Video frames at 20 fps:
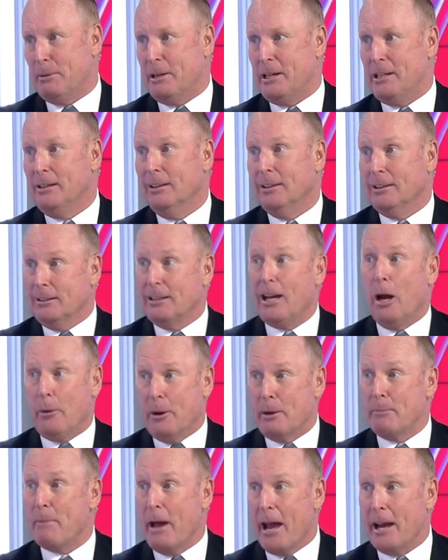to be
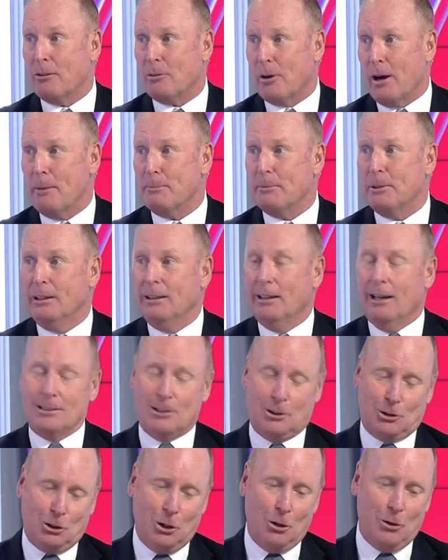going bankrupt.
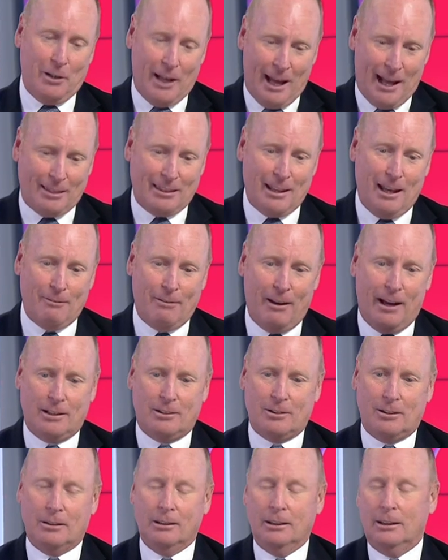As it turned out, they've
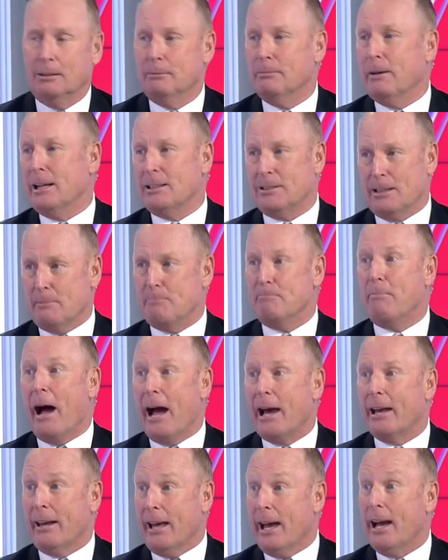had to basically
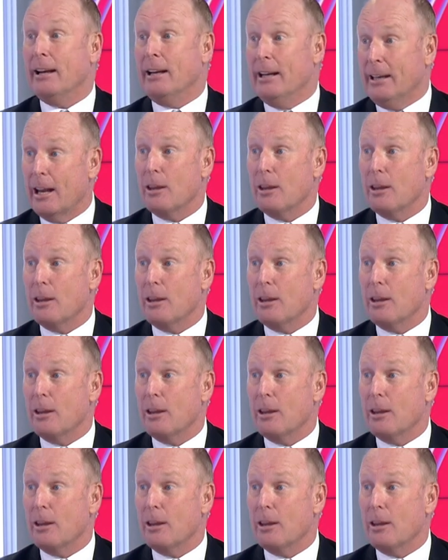bail out.